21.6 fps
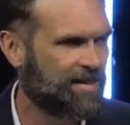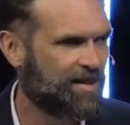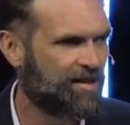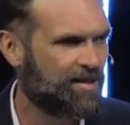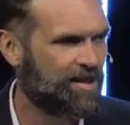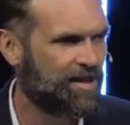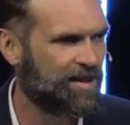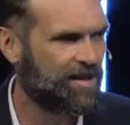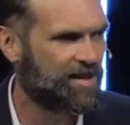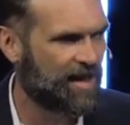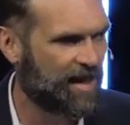So
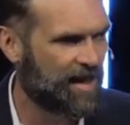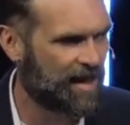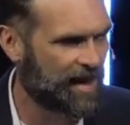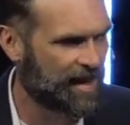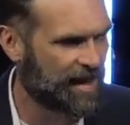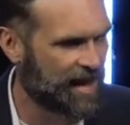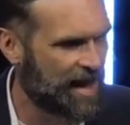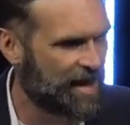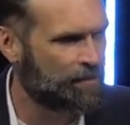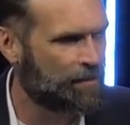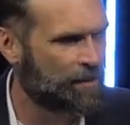she said,
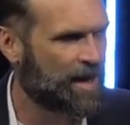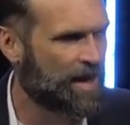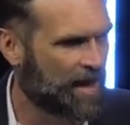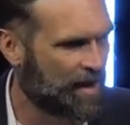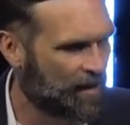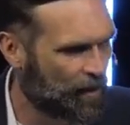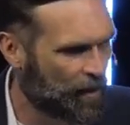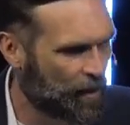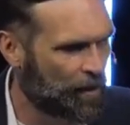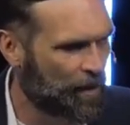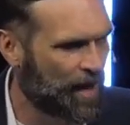like, gave me
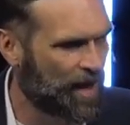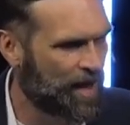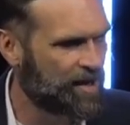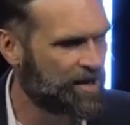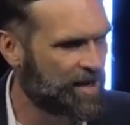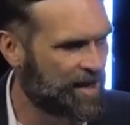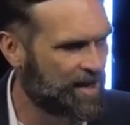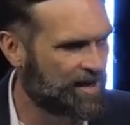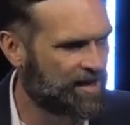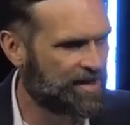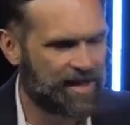kind of a
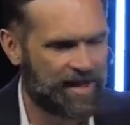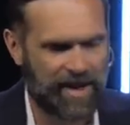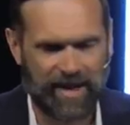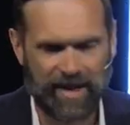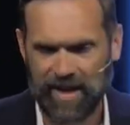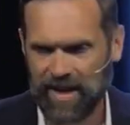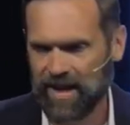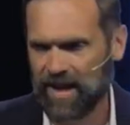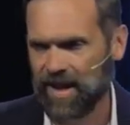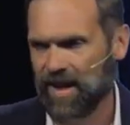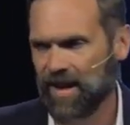budget and
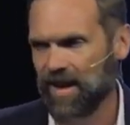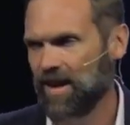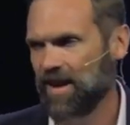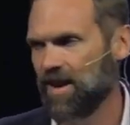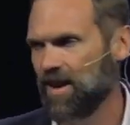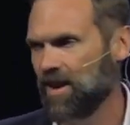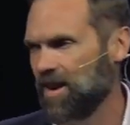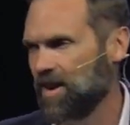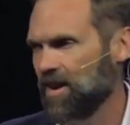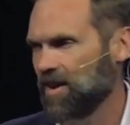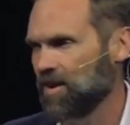said,
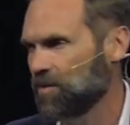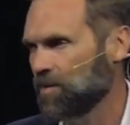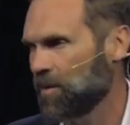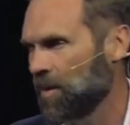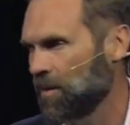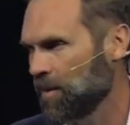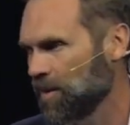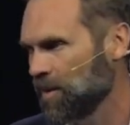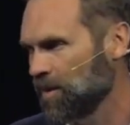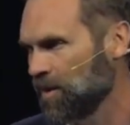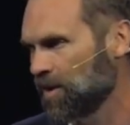Here, here's
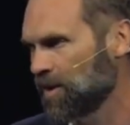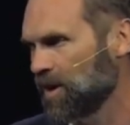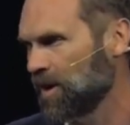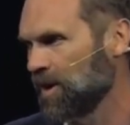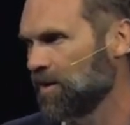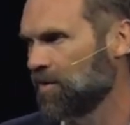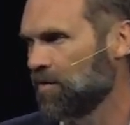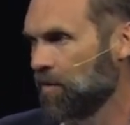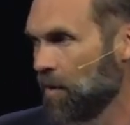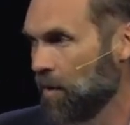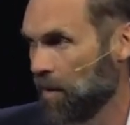what we're
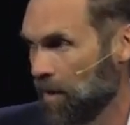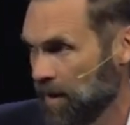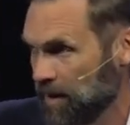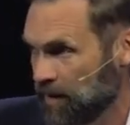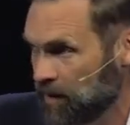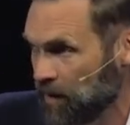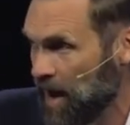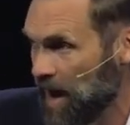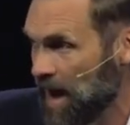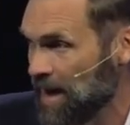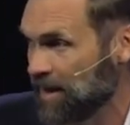looking for. And
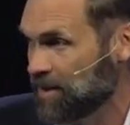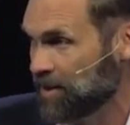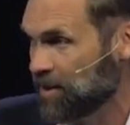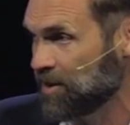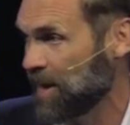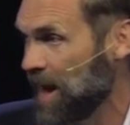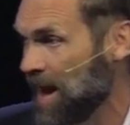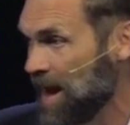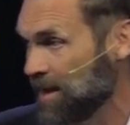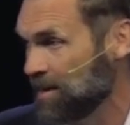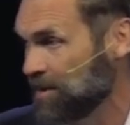so I
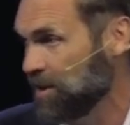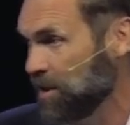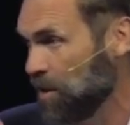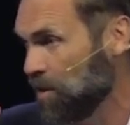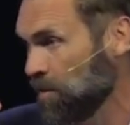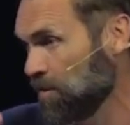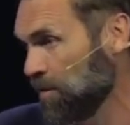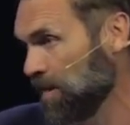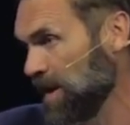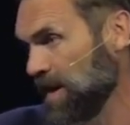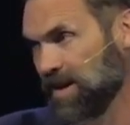just, I
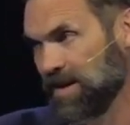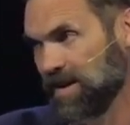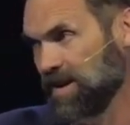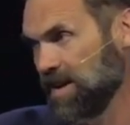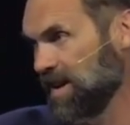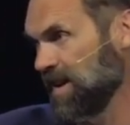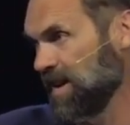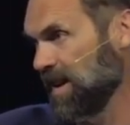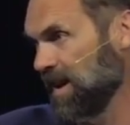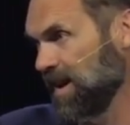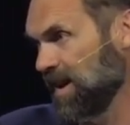dove in
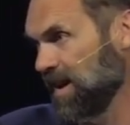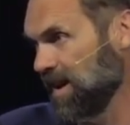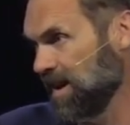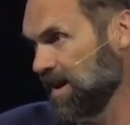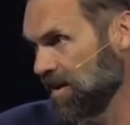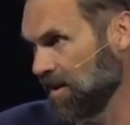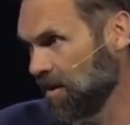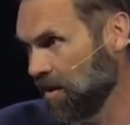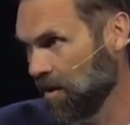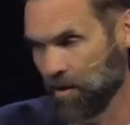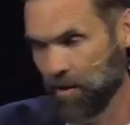uh,
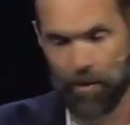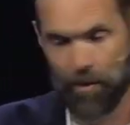all